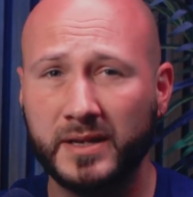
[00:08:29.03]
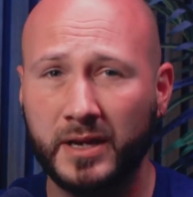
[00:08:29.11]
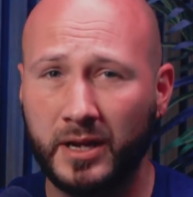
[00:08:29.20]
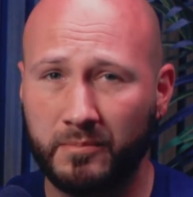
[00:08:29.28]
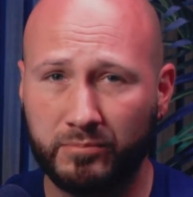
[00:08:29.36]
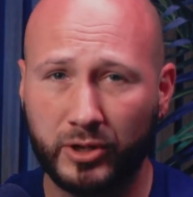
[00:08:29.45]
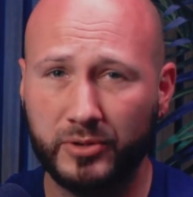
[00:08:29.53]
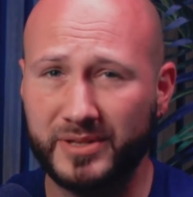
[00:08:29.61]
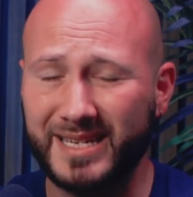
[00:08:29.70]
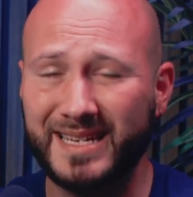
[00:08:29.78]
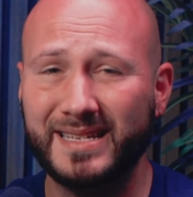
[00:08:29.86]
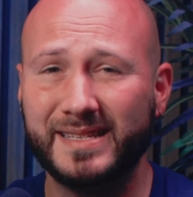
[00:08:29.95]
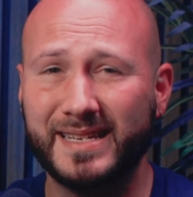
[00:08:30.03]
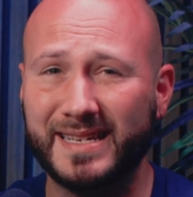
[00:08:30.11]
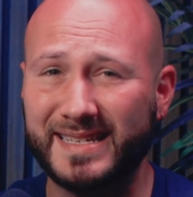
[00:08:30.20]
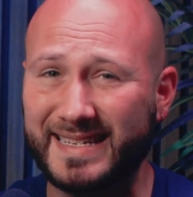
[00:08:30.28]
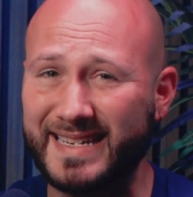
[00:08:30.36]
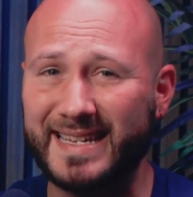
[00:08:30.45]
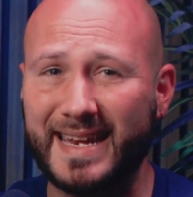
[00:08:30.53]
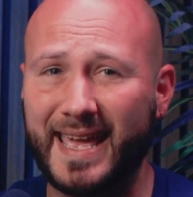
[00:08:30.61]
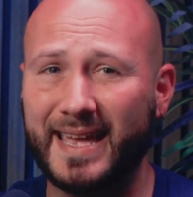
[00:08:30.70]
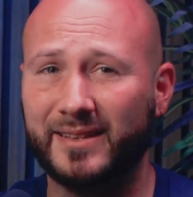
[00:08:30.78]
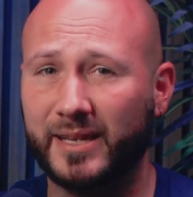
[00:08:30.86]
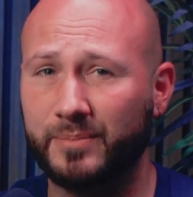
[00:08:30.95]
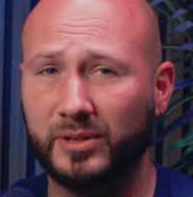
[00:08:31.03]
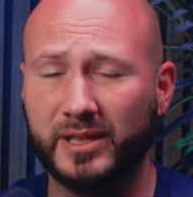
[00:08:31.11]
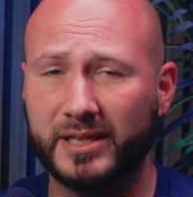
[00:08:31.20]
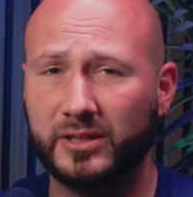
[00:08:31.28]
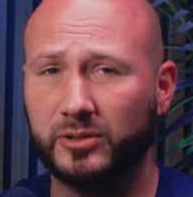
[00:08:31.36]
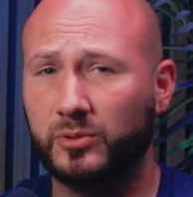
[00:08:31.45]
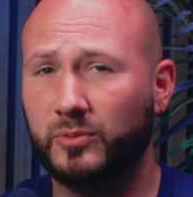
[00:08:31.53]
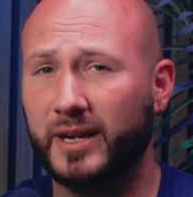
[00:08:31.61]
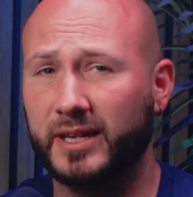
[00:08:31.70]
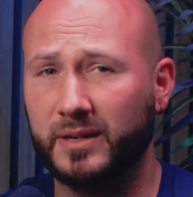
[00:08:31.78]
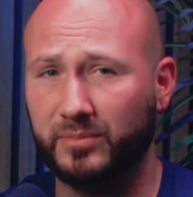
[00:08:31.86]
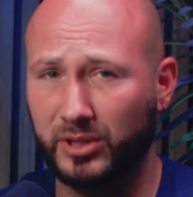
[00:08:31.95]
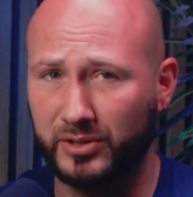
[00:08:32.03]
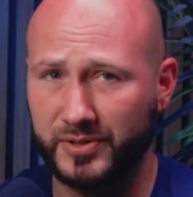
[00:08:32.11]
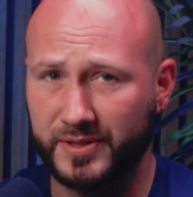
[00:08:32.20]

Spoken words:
proteins, and DNA like molecular wrecking balls.